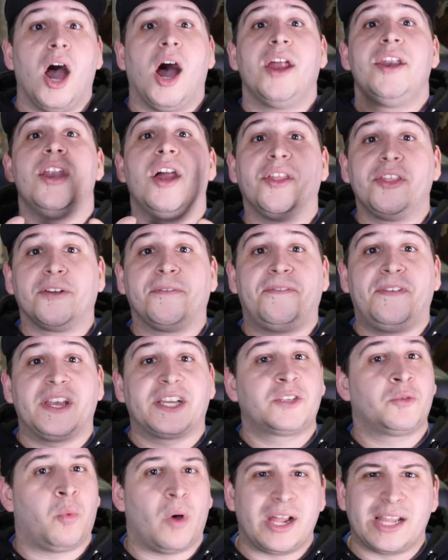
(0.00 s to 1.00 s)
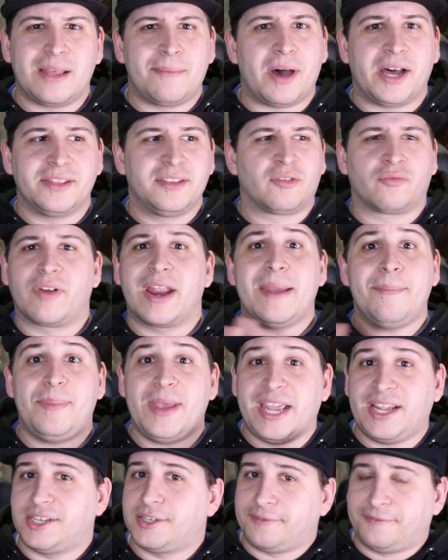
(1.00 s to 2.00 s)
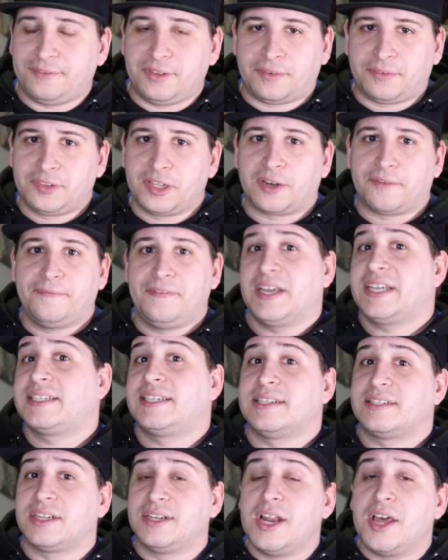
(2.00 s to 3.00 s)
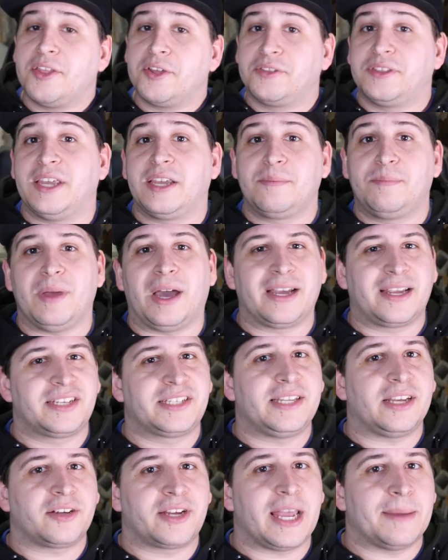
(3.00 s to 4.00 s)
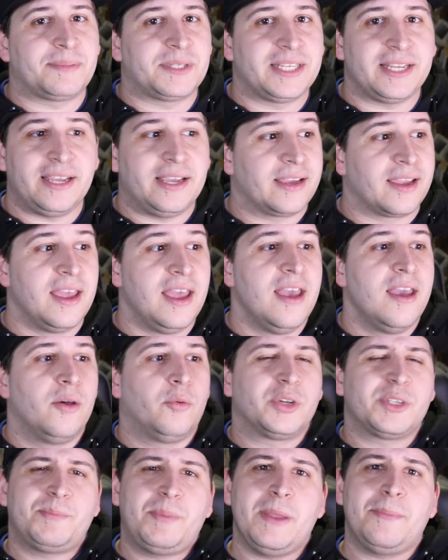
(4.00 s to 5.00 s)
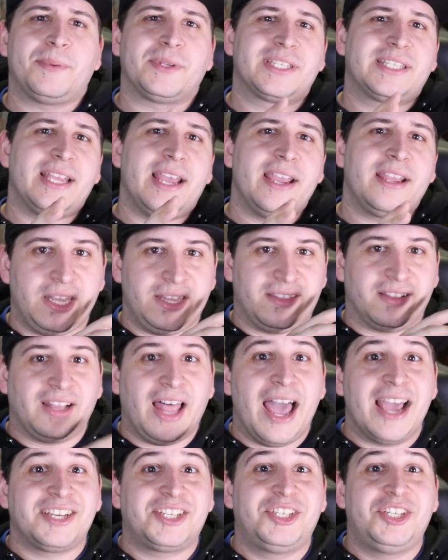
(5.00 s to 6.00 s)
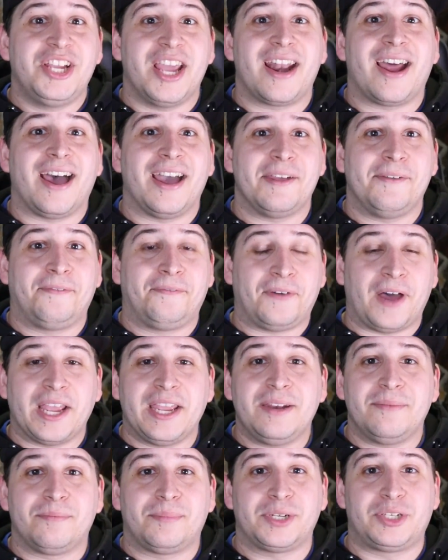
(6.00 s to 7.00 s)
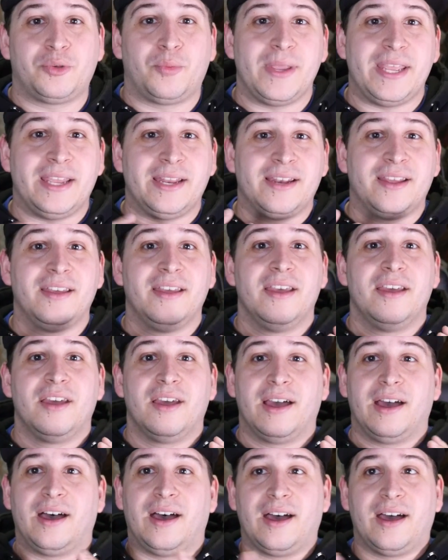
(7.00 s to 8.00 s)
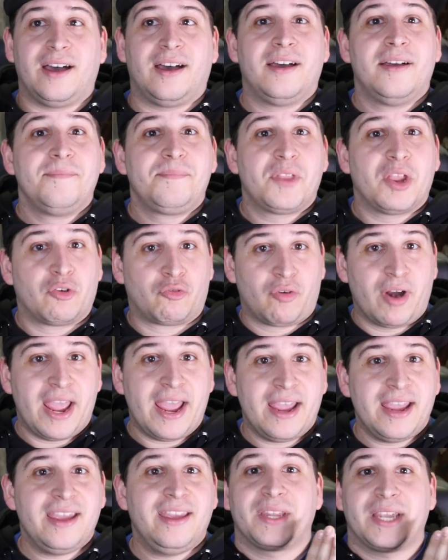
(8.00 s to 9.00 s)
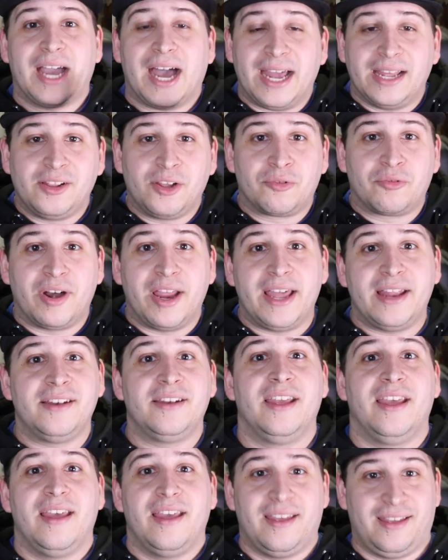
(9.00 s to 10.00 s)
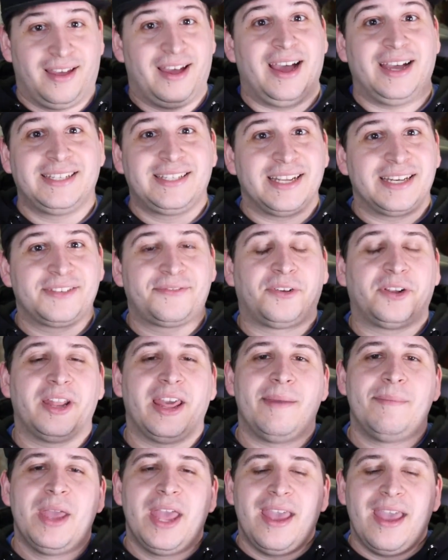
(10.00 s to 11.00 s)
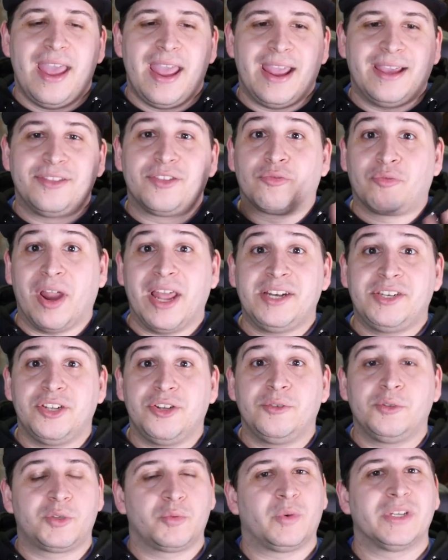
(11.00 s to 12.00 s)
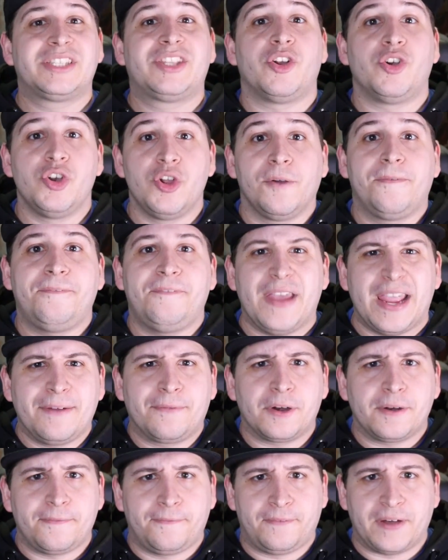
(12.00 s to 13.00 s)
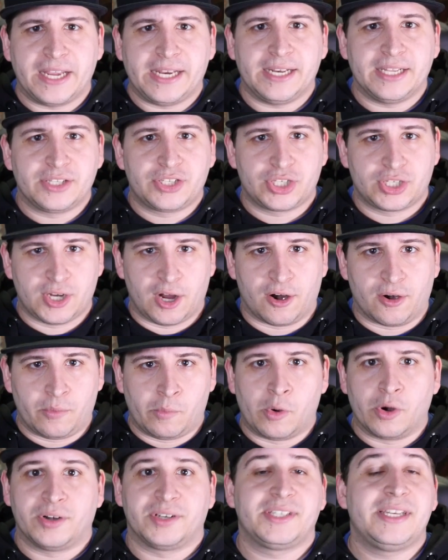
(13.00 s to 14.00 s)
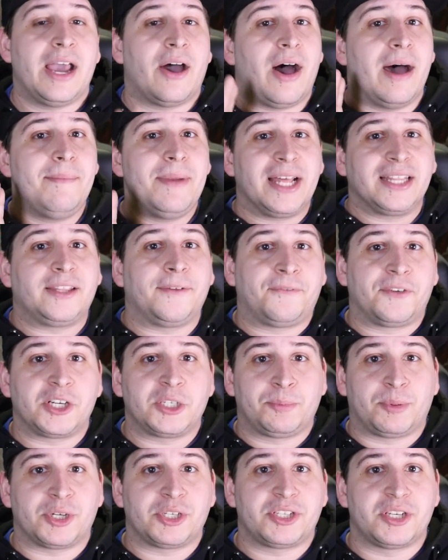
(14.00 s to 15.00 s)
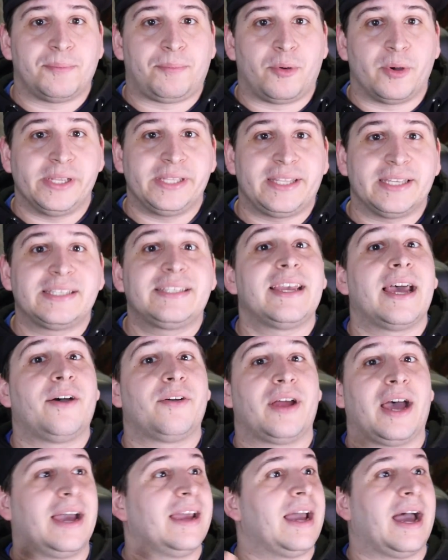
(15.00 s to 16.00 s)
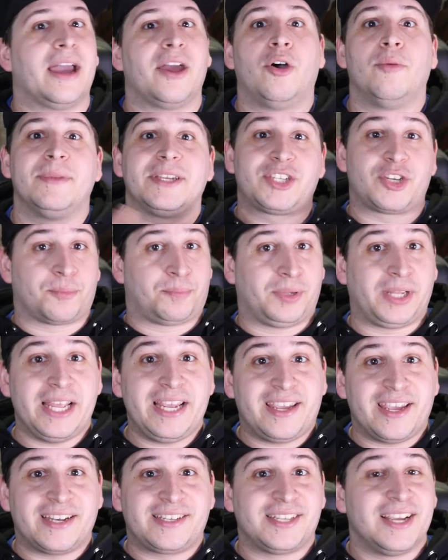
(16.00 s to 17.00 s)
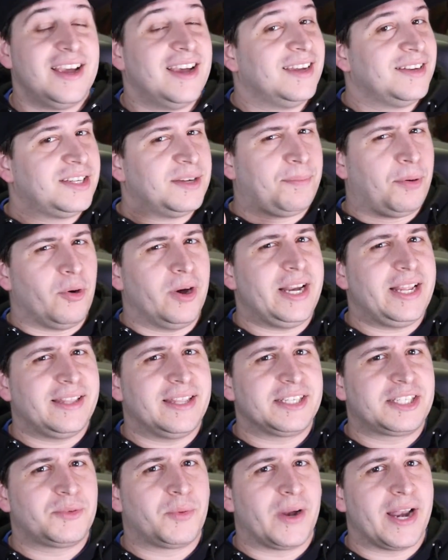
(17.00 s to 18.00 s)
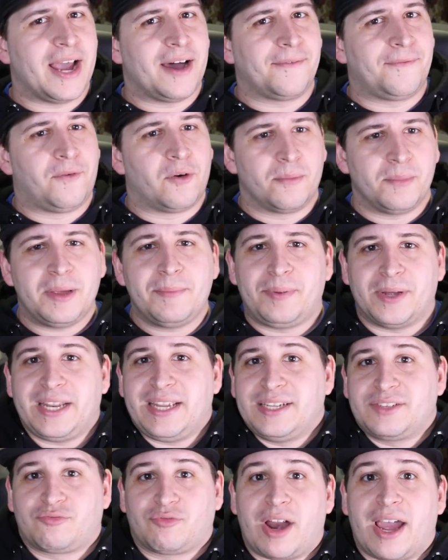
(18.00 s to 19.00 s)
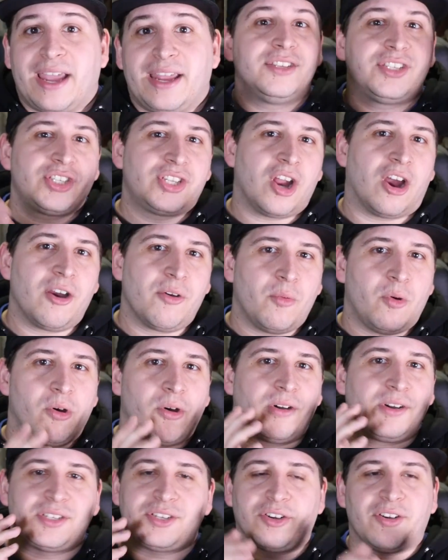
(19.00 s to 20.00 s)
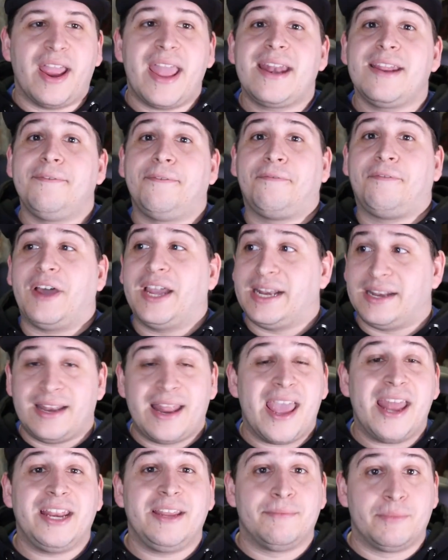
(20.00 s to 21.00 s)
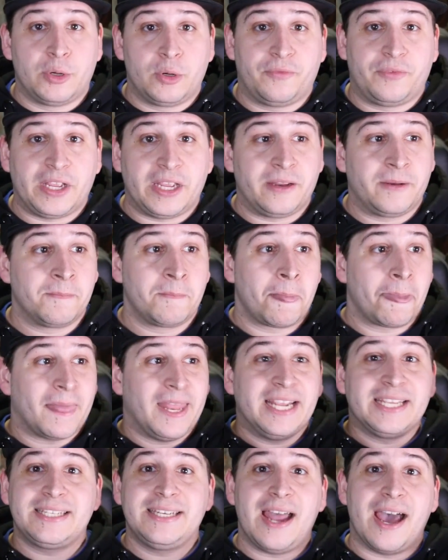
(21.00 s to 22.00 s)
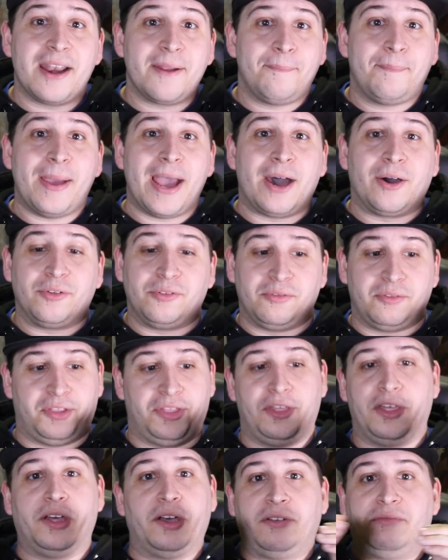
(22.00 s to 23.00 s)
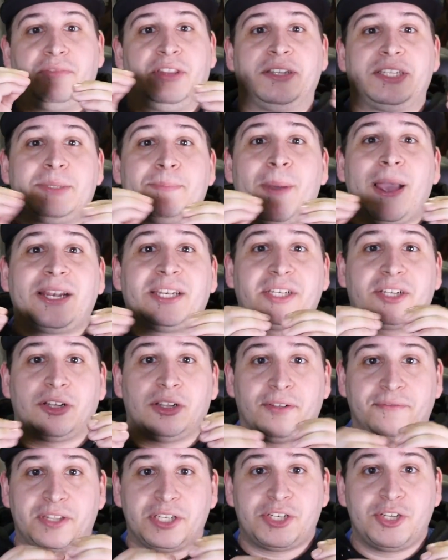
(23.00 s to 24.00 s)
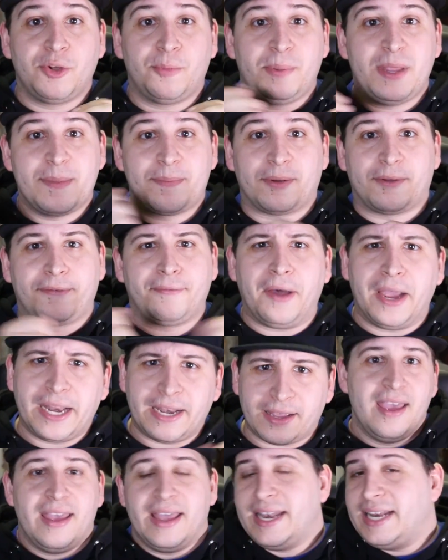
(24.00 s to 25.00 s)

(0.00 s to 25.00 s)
Another fix, while I'm on the rampage of little fixes, another thing I kept seeing was people saying The Last Jedi fight between Rey, Kylo Ren, I said his full name, and the red dudes was their new favorite fight in Star Wars. Now, I'm not the first person to point this out. I owe Mr. Plinkett to pointing this one out for me, but he's right. Star Wars, or any fight in any movie, is not about the spectacle of the two people fighting. It